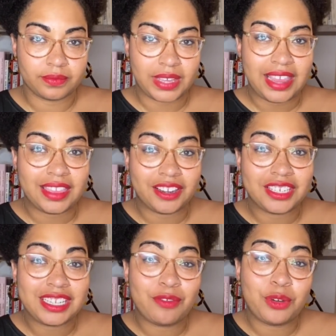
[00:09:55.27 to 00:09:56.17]
There are
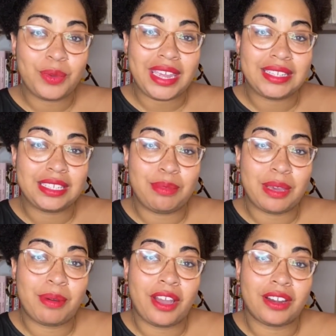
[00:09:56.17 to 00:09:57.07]
several ways to be a
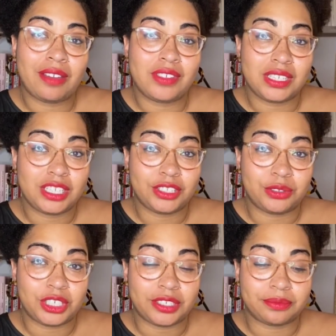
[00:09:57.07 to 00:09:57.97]
part of the
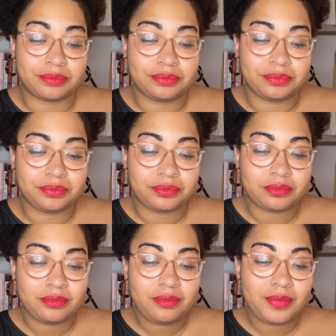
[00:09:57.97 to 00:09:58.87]
solution.
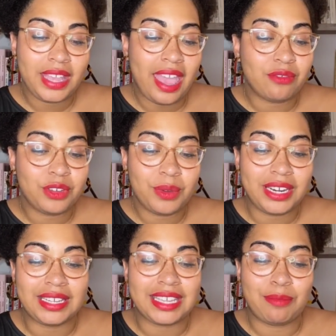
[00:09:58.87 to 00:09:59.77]
Everyone
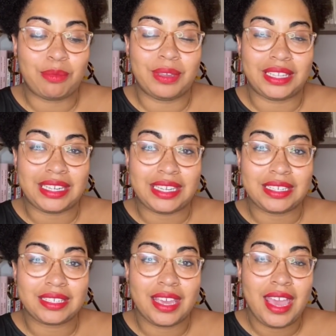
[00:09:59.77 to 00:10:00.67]
has
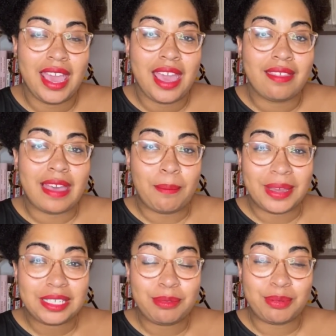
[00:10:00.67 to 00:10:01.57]
capabilities that
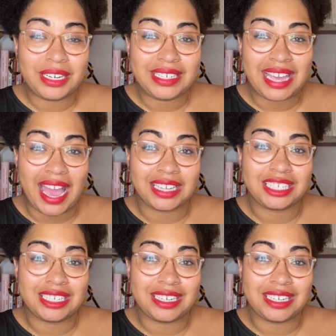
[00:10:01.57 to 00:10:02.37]
must be put into action